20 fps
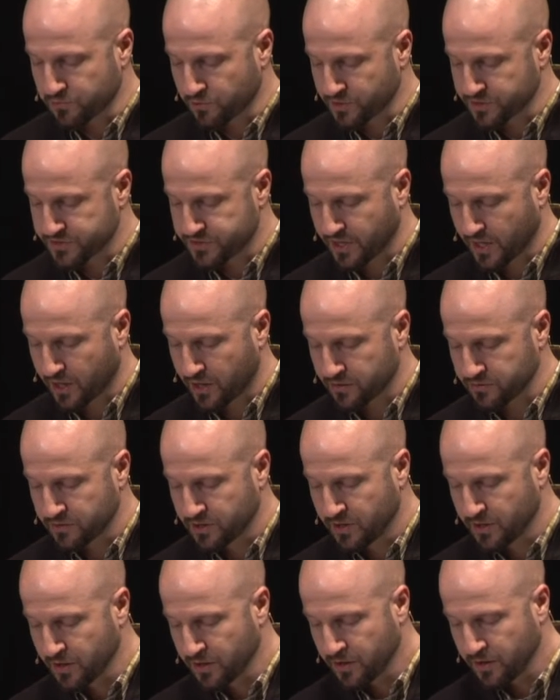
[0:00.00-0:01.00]
ones down,
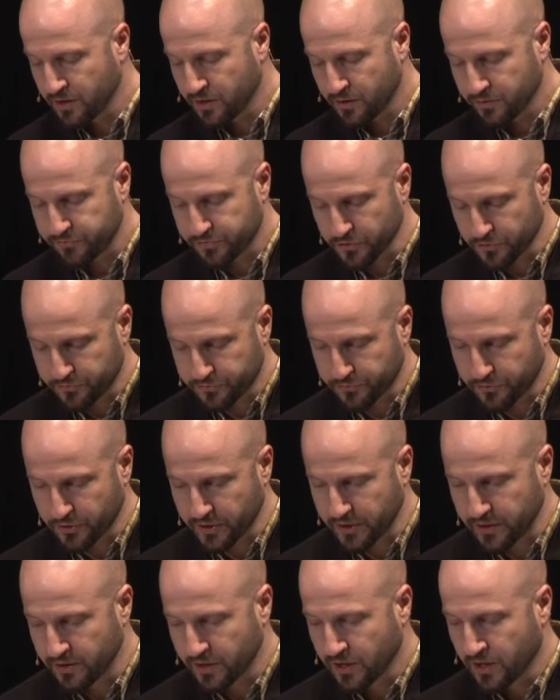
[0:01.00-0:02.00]
feel
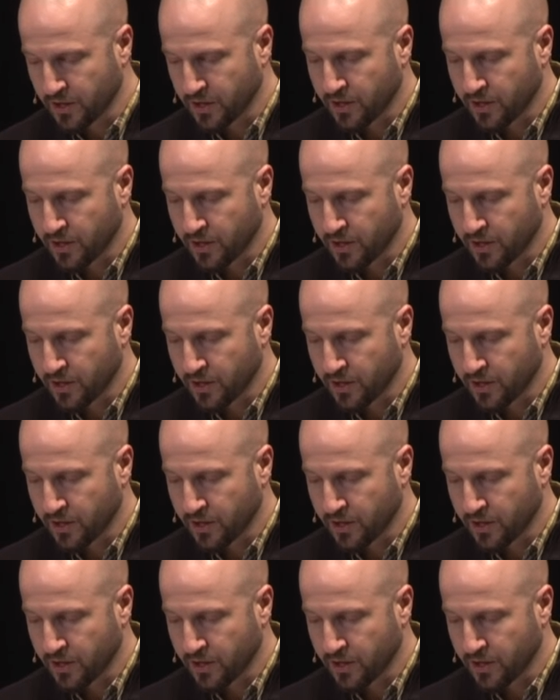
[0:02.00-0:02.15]
free.